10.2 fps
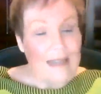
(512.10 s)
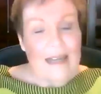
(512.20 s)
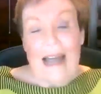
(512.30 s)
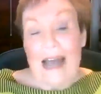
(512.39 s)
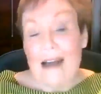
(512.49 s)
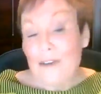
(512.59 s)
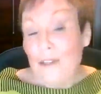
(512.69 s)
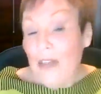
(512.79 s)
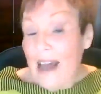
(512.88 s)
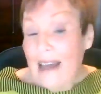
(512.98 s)
After
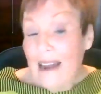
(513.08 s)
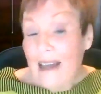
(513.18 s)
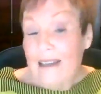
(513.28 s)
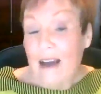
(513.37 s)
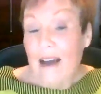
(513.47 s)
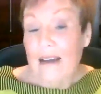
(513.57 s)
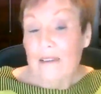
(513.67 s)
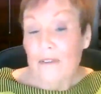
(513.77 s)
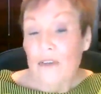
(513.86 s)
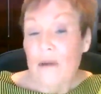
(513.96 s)
that, I got it
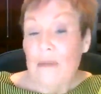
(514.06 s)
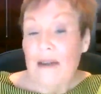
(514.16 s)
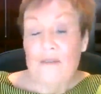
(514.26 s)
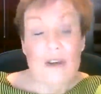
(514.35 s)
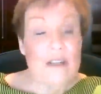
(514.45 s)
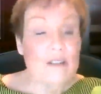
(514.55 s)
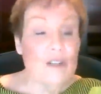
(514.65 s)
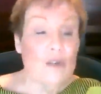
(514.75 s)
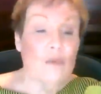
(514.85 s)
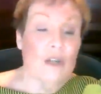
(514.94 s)
from my friends
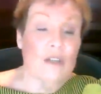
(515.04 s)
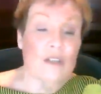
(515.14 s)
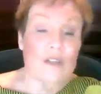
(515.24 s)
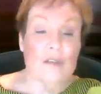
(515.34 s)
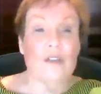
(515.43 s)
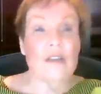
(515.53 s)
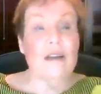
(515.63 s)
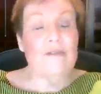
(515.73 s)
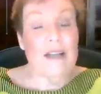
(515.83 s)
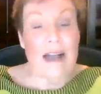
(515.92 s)
who were concerned
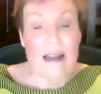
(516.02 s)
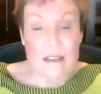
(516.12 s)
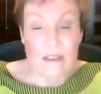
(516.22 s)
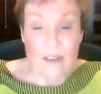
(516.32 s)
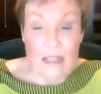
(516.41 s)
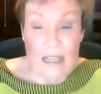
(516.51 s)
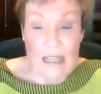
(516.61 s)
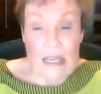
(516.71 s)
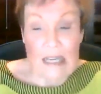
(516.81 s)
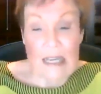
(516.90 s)
enough to ask if I
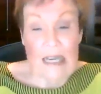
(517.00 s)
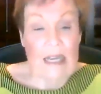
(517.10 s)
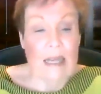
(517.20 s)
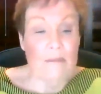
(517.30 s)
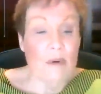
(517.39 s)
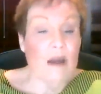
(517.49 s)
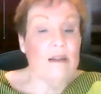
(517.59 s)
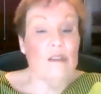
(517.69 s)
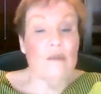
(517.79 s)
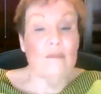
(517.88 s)
needed any and brought
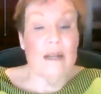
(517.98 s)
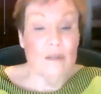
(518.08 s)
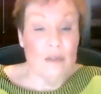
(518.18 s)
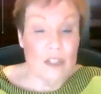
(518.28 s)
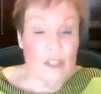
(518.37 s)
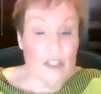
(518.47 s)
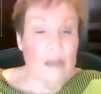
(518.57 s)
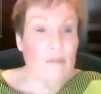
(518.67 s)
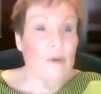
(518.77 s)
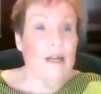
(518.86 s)
it to my doorstep
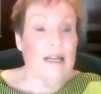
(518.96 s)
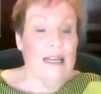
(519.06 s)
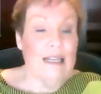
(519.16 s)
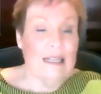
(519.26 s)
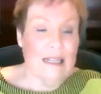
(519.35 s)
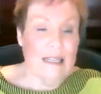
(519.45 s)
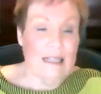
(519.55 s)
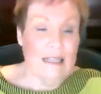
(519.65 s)
when I needed it.